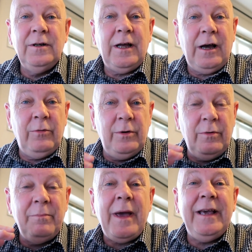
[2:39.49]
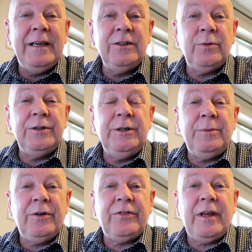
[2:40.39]
how we were making 20
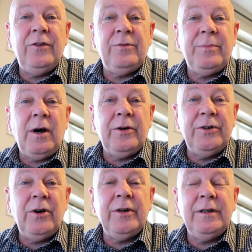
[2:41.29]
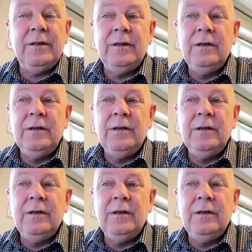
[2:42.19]
plus thousand baht a night.